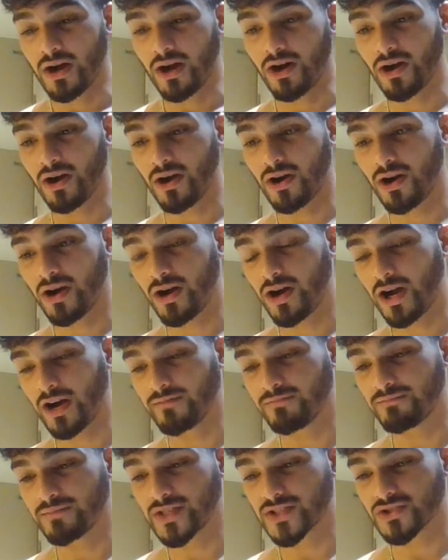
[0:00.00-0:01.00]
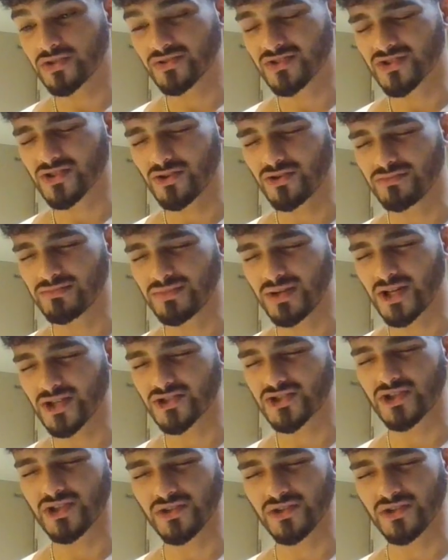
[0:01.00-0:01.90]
oh, I miss you so much.